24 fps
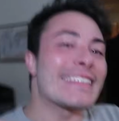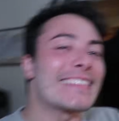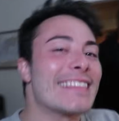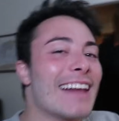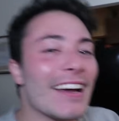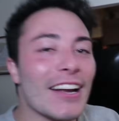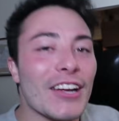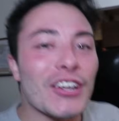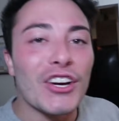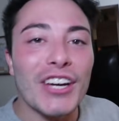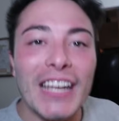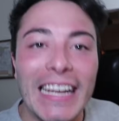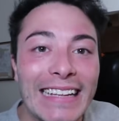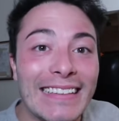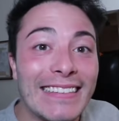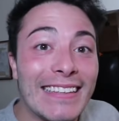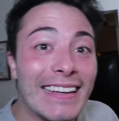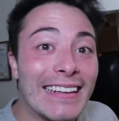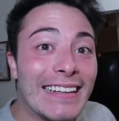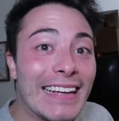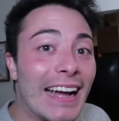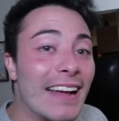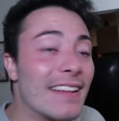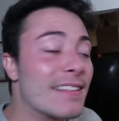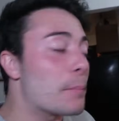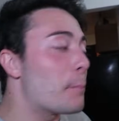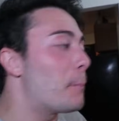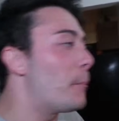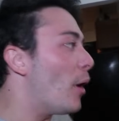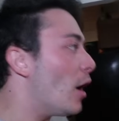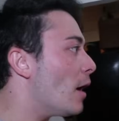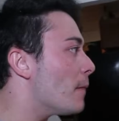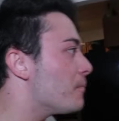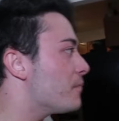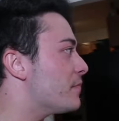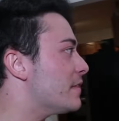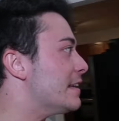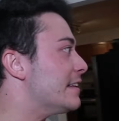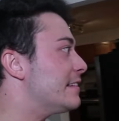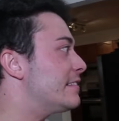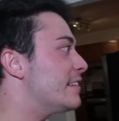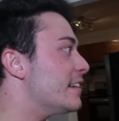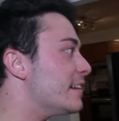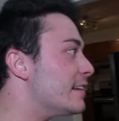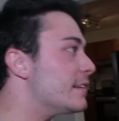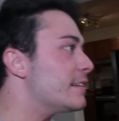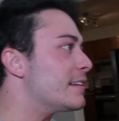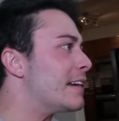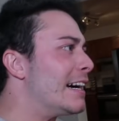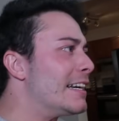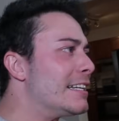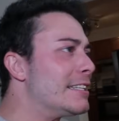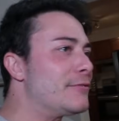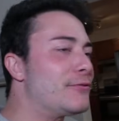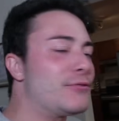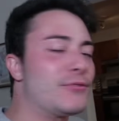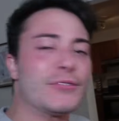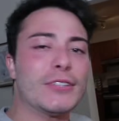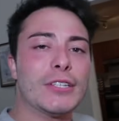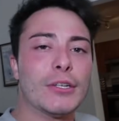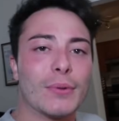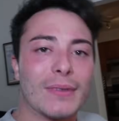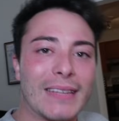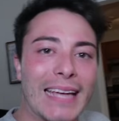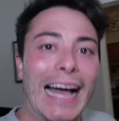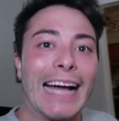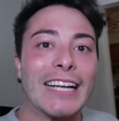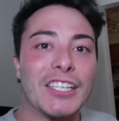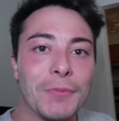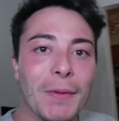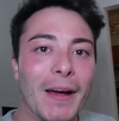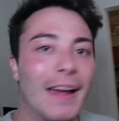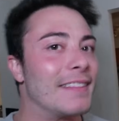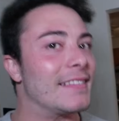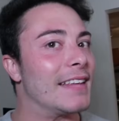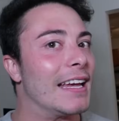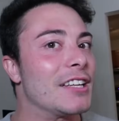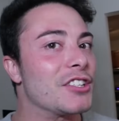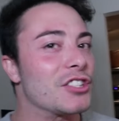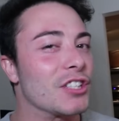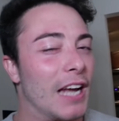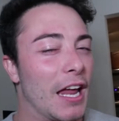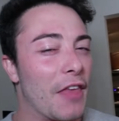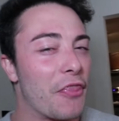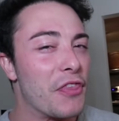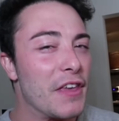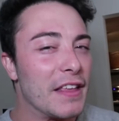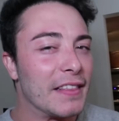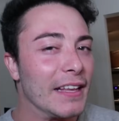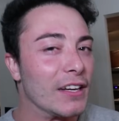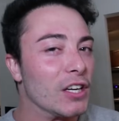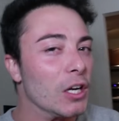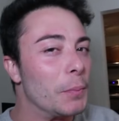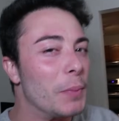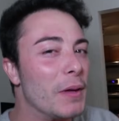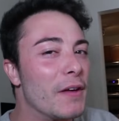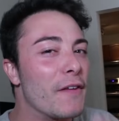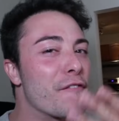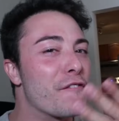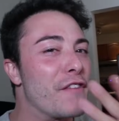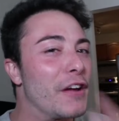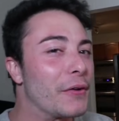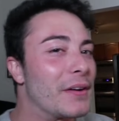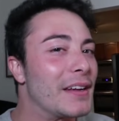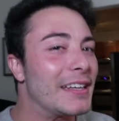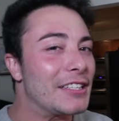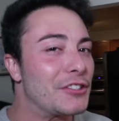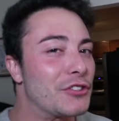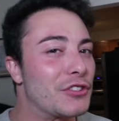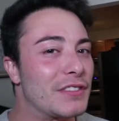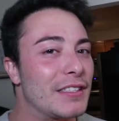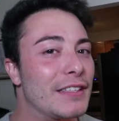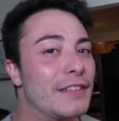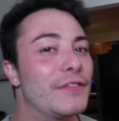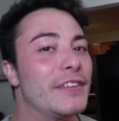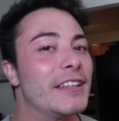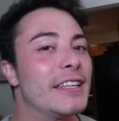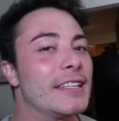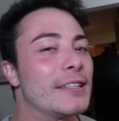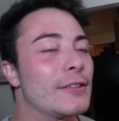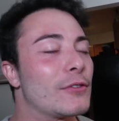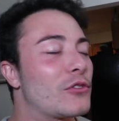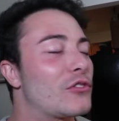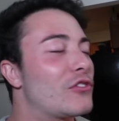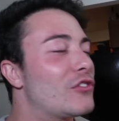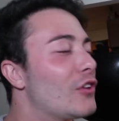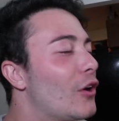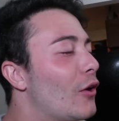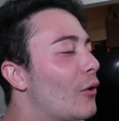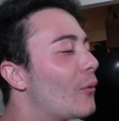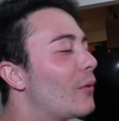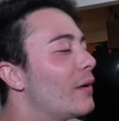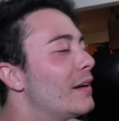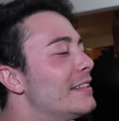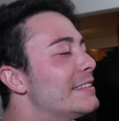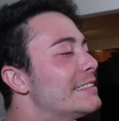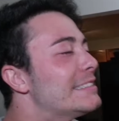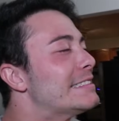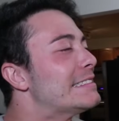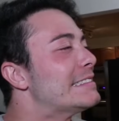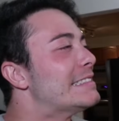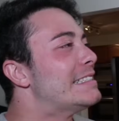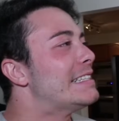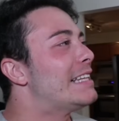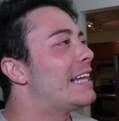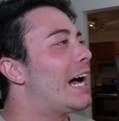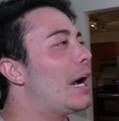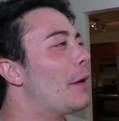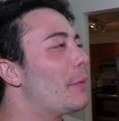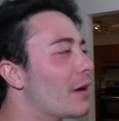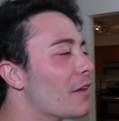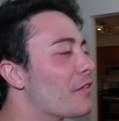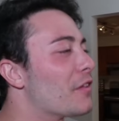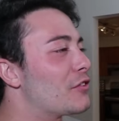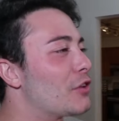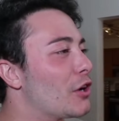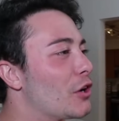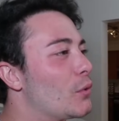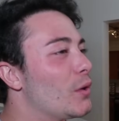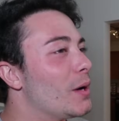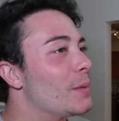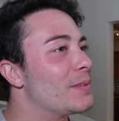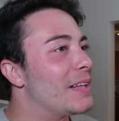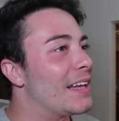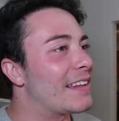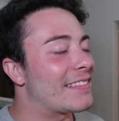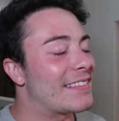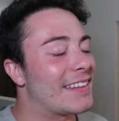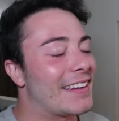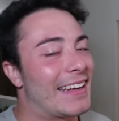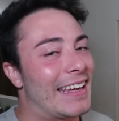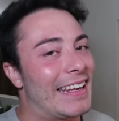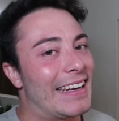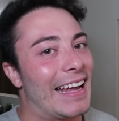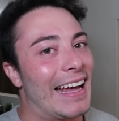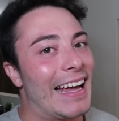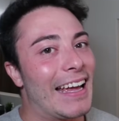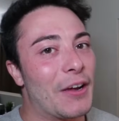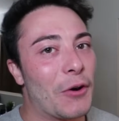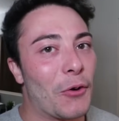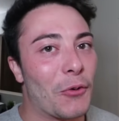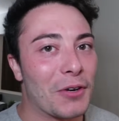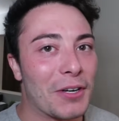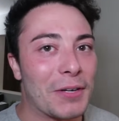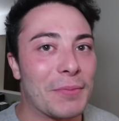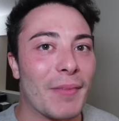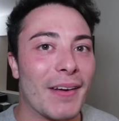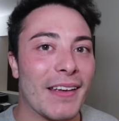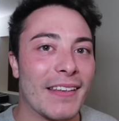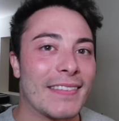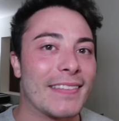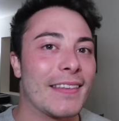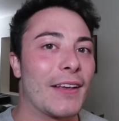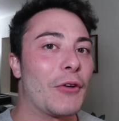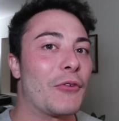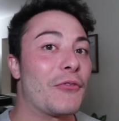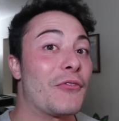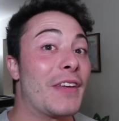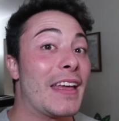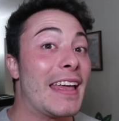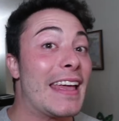it's not a good idea, guys. But it did kind of, you know, catch my attention. I think that could be a very interesting video. So, I went on the dark web last night and I ordered myself